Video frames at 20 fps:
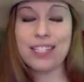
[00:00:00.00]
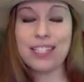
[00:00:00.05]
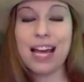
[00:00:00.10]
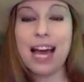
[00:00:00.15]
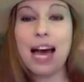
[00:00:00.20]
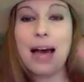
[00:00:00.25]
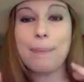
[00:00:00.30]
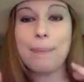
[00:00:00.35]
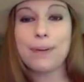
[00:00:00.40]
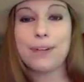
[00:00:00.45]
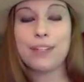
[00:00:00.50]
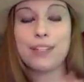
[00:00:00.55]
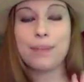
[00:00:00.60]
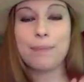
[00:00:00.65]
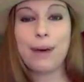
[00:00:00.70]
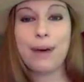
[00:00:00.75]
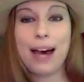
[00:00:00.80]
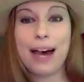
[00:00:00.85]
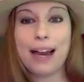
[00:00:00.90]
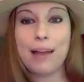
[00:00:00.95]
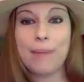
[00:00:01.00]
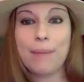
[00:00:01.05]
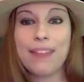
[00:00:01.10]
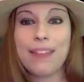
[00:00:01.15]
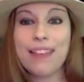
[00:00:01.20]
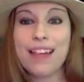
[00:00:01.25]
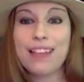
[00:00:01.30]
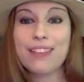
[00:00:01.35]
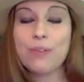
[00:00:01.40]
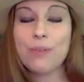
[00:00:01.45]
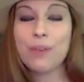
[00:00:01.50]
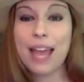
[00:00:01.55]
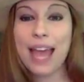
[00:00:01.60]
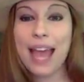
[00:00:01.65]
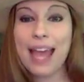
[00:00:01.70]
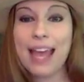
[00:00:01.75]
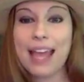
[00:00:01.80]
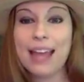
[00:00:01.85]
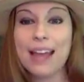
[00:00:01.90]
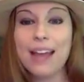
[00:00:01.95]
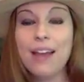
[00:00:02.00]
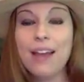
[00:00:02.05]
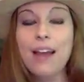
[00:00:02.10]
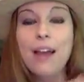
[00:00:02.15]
top and to the bottom, and that's okay,